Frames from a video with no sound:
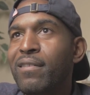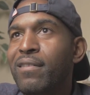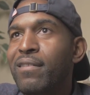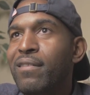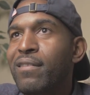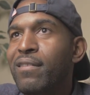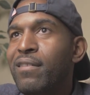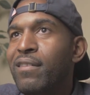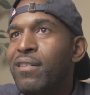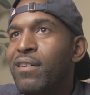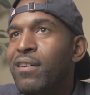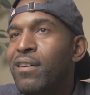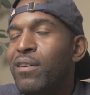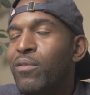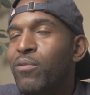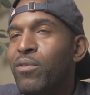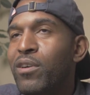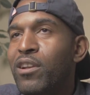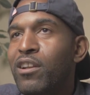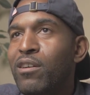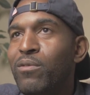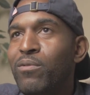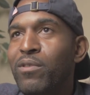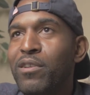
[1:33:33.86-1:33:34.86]
A
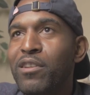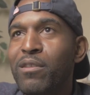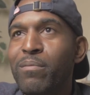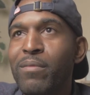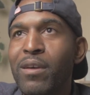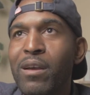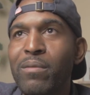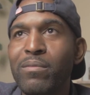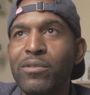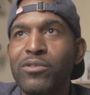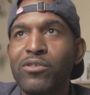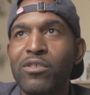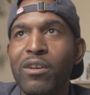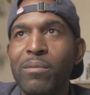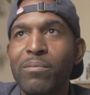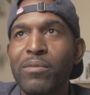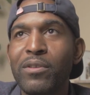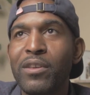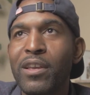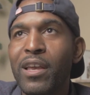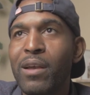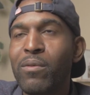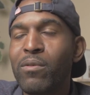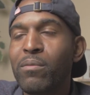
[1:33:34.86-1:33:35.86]
one-on-one debate with Trump and Yang
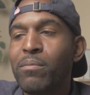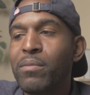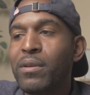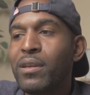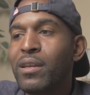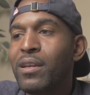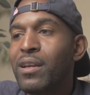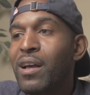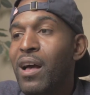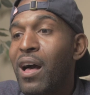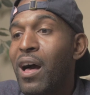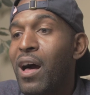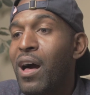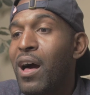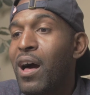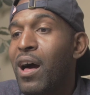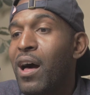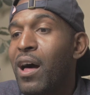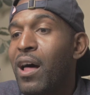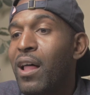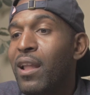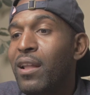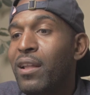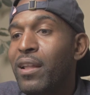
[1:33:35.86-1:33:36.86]
would be
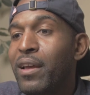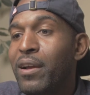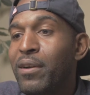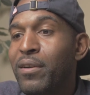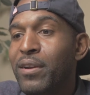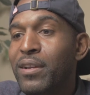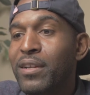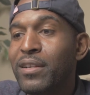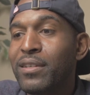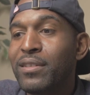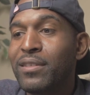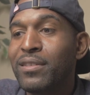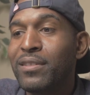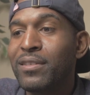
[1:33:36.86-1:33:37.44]
hilarious.